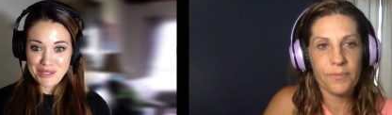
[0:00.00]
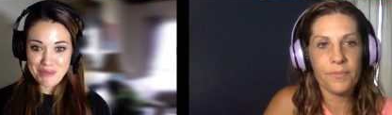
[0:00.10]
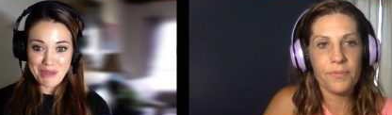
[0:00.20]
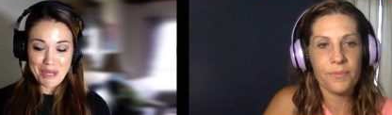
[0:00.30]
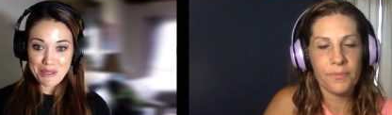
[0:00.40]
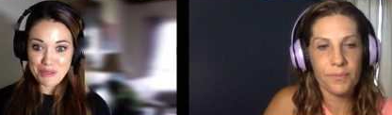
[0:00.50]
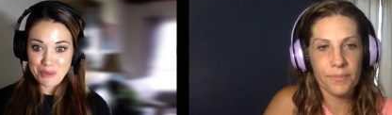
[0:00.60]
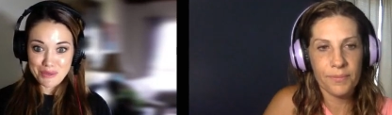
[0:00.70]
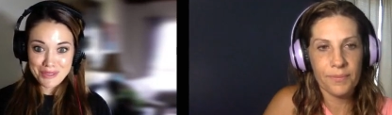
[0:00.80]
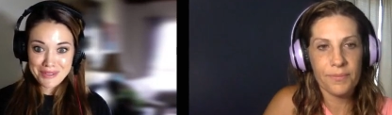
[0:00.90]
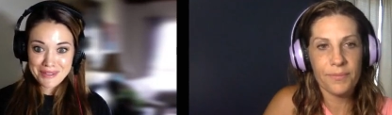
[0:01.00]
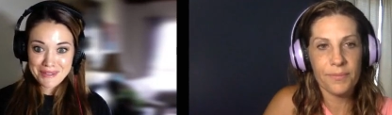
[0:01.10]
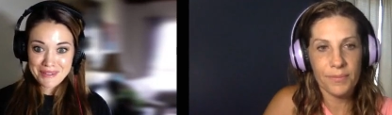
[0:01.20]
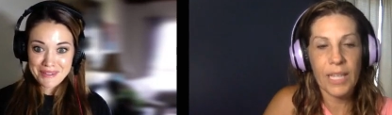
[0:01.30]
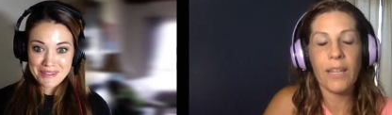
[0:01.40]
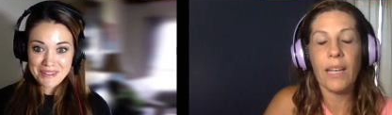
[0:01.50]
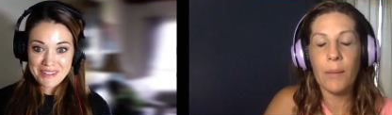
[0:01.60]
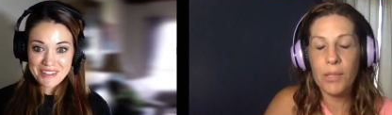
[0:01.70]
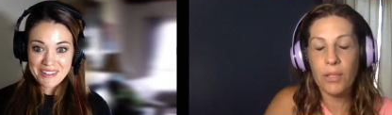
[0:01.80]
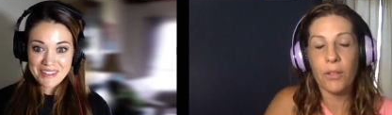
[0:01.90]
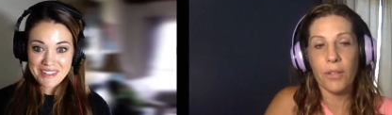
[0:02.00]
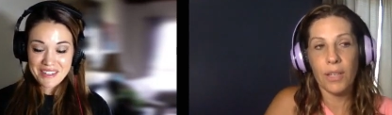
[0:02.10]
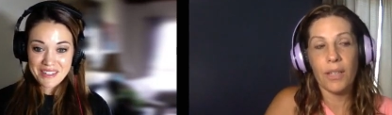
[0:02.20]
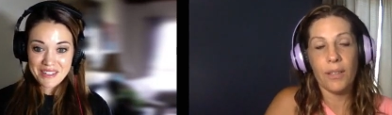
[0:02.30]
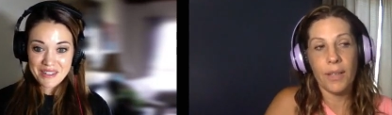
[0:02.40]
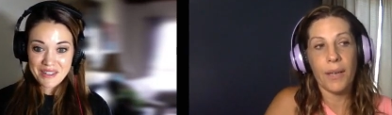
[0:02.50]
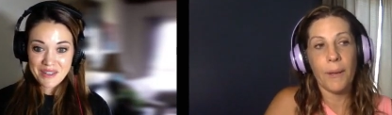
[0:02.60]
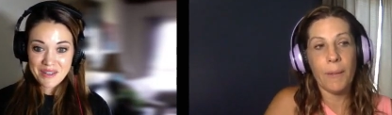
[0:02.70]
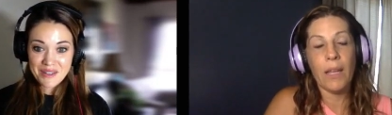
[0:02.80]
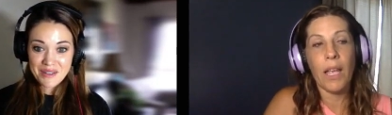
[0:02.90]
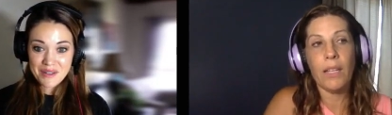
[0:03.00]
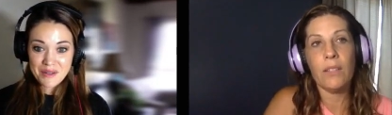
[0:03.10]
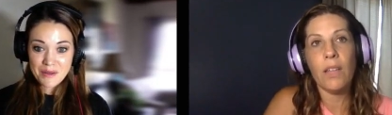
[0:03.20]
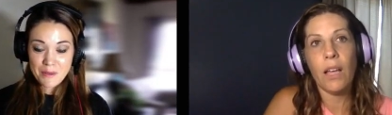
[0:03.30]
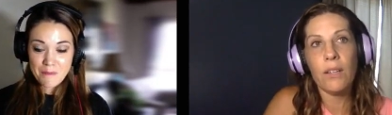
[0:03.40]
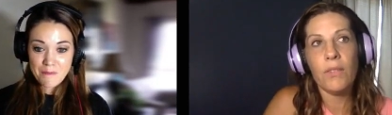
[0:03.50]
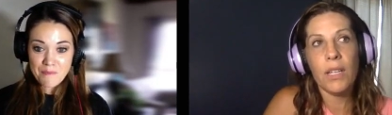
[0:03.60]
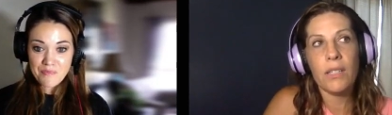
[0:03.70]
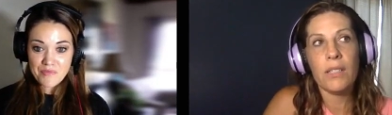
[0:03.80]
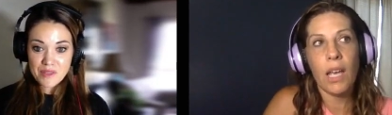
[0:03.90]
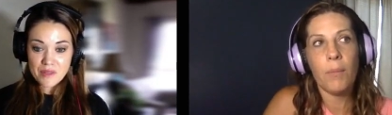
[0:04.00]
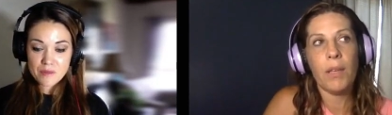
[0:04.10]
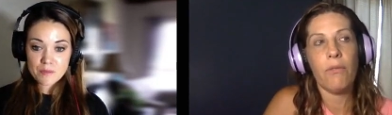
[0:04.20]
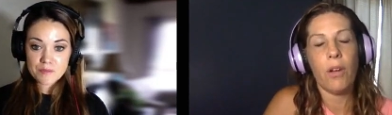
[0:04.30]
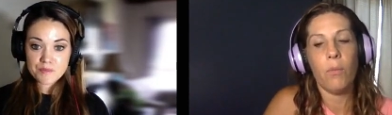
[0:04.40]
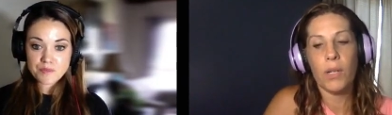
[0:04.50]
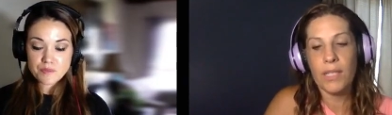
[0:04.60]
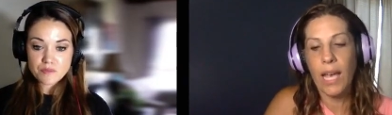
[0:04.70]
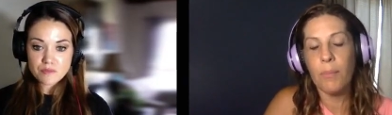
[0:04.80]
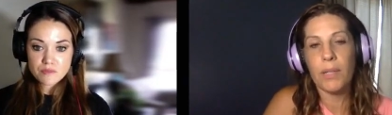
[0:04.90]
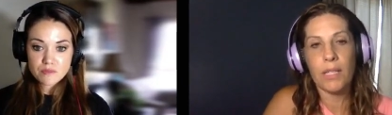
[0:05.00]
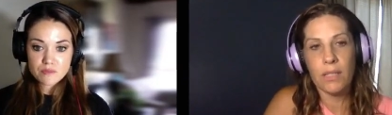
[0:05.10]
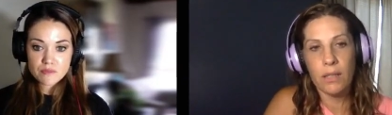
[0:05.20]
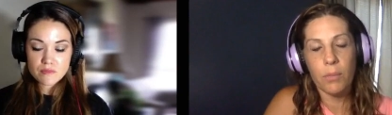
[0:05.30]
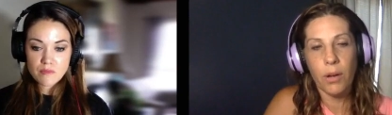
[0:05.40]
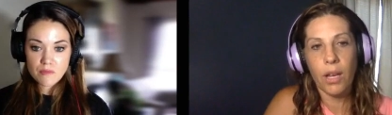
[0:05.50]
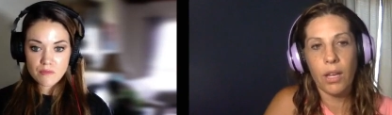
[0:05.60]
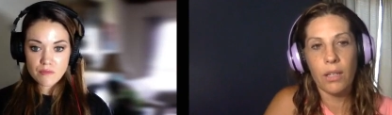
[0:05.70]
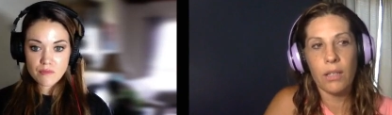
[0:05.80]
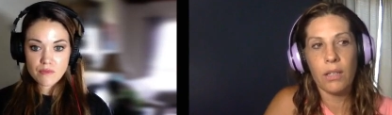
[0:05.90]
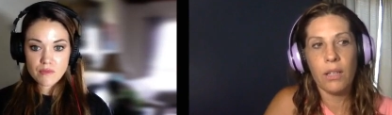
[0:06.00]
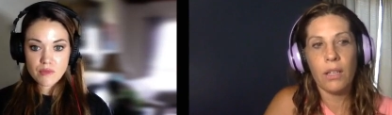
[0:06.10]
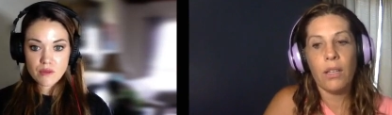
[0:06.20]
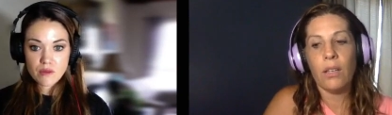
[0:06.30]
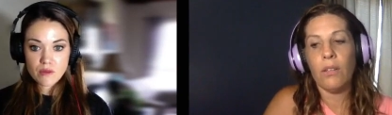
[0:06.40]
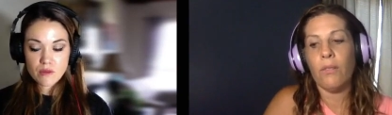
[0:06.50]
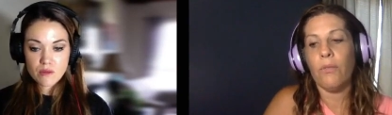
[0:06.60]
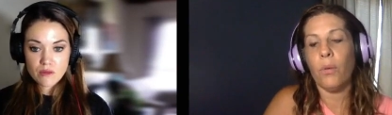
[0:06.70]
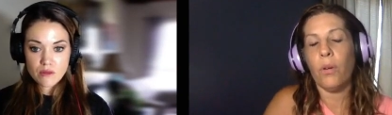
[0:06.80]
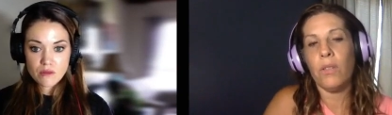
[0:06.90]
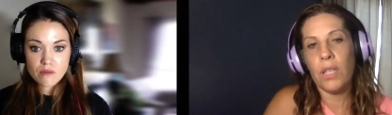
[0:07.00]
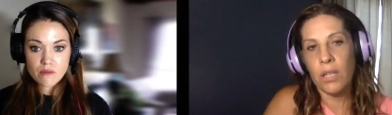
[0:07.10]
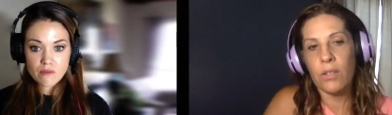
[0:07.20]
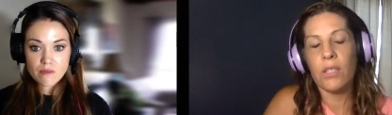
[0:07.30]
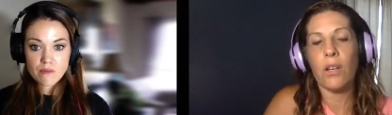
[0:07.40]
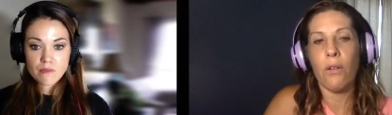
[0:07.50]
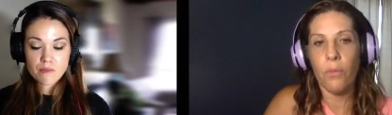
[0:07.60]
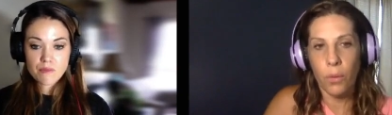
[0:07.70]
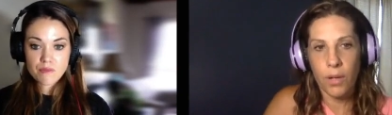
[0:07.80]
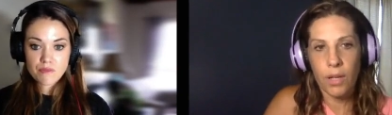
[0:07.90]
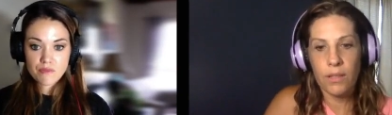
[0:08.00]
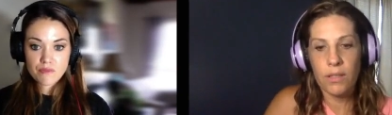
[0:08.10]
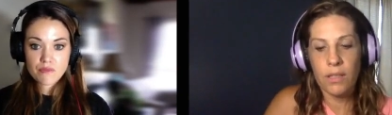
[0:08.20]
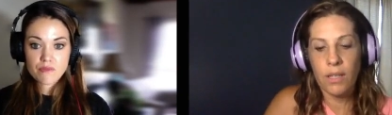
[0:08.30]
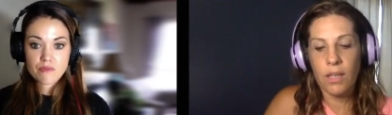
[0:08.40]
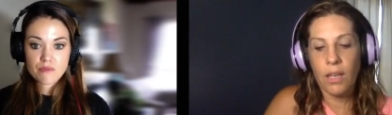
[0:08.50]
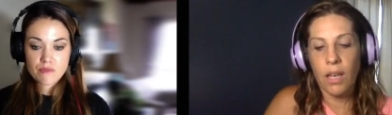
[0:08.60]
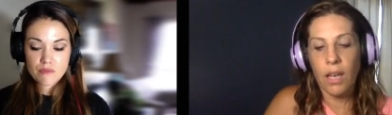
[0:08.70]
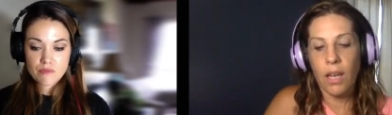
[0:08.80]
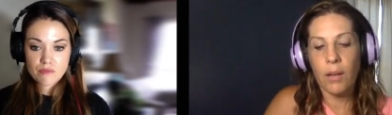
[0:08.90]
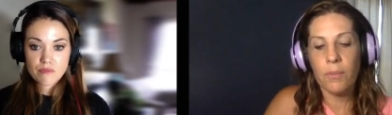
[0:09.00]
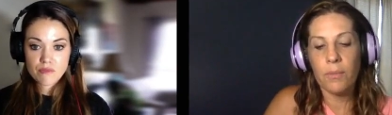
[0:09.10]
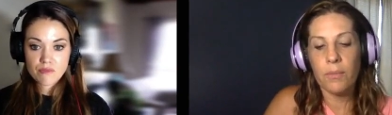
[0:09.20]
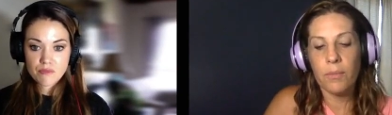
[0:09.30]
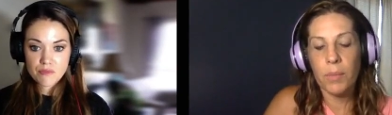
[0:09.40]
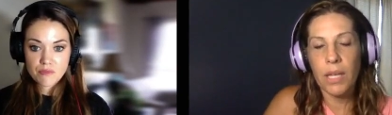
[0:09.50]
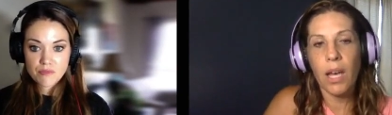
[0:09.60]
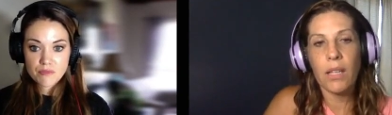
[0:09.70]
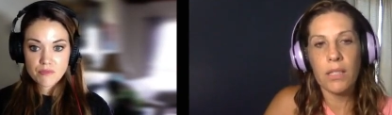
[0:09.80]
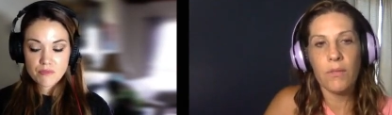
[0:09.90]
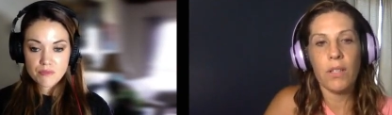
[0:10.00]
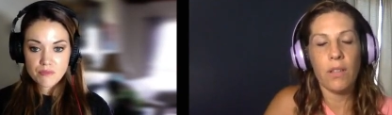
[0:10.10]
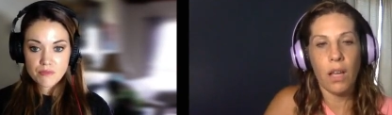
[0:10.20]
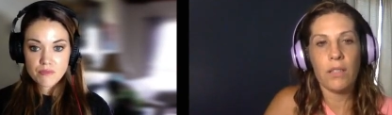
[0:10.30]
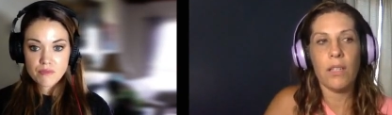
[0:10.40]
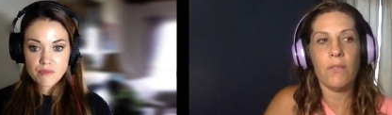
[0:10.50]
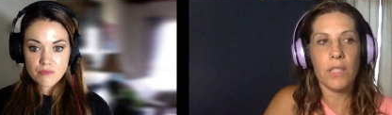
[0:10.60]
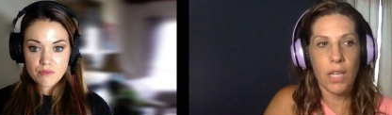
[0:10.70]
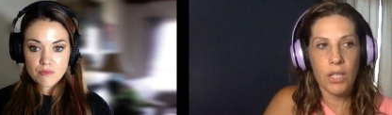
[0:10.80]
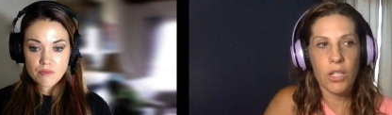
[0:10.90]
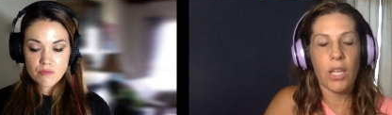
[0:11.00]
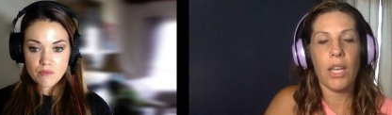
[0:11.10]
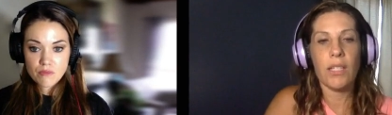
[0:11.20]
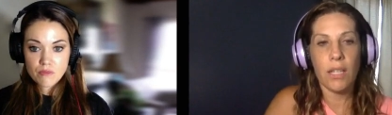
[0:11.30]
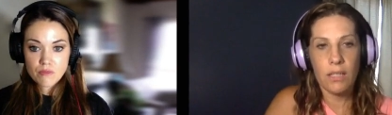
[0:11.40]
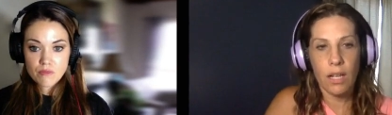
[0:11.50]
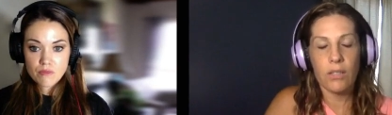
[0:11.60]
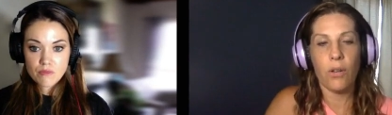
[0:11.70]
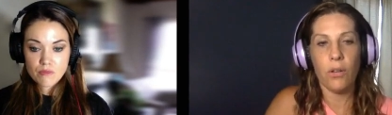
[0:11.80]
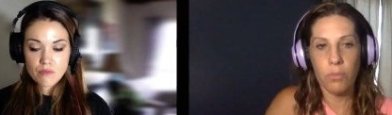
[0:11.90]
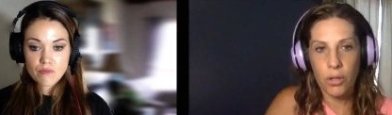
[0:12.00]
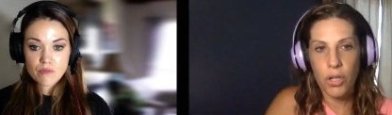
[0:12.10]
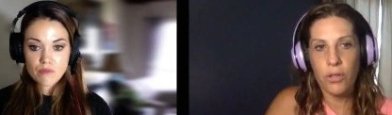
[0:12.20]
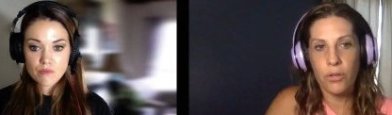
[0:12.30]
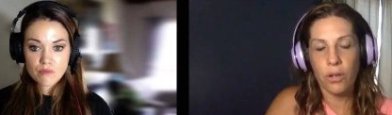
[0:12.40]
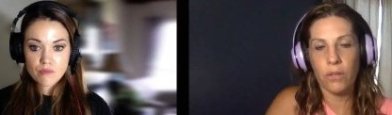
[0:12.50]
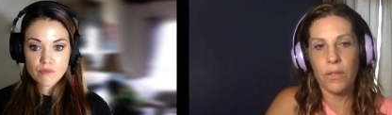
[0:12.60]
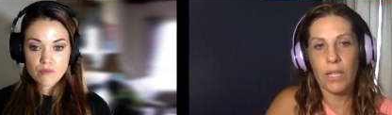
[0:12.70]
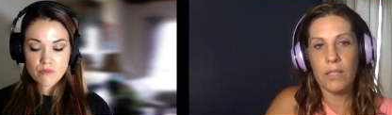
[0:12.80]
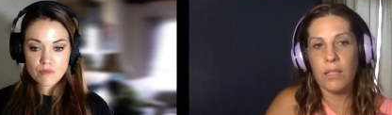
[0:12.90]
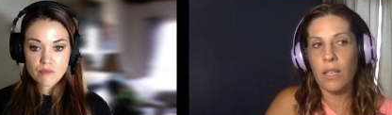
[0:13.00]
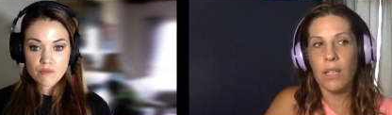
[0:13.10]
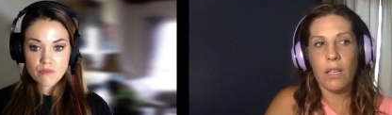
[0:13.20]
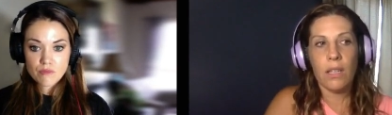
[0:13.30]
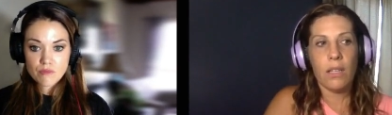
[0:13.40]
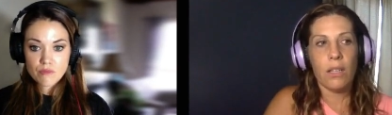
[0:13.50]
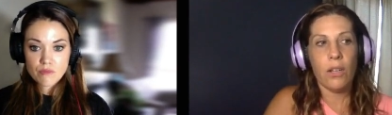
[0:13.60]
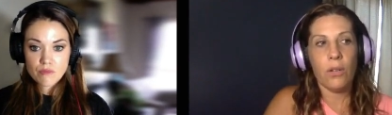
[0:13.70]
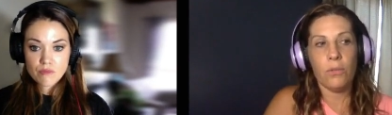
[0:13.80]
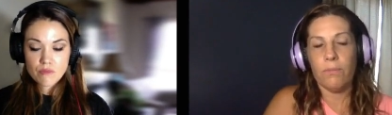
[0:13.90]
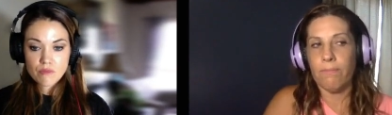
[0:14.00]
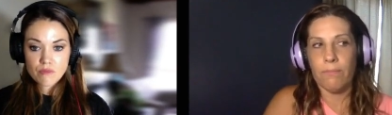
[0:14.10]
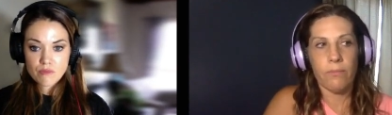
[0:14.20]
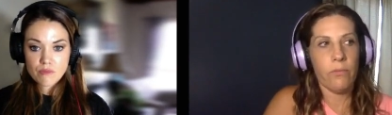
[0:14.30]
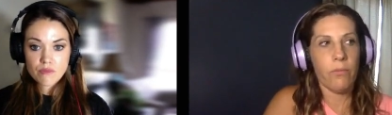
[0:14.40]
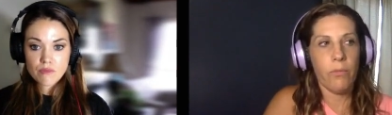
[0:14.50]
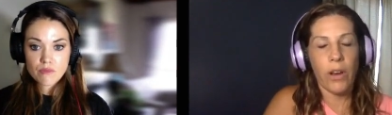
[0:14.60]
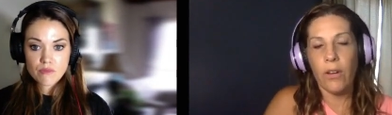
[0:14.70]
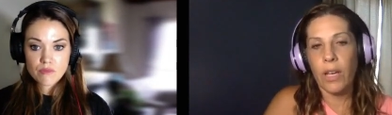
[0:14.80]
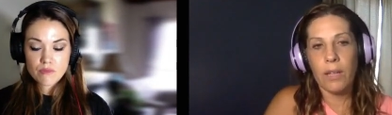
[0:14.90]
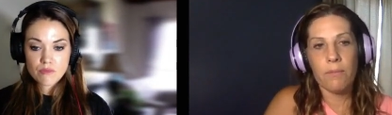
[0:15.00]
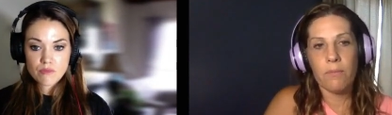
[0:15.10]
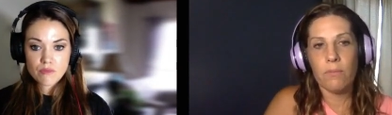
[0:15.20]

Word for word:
Speaker 1: in my household.
Speaker 2: Yeah, absolutely. Yeah. And, and a lot of it is coming from what's happening to the brain for the years in our 40s um, because of the loss of DHEA, testosterone, progesterone. That's, you know, very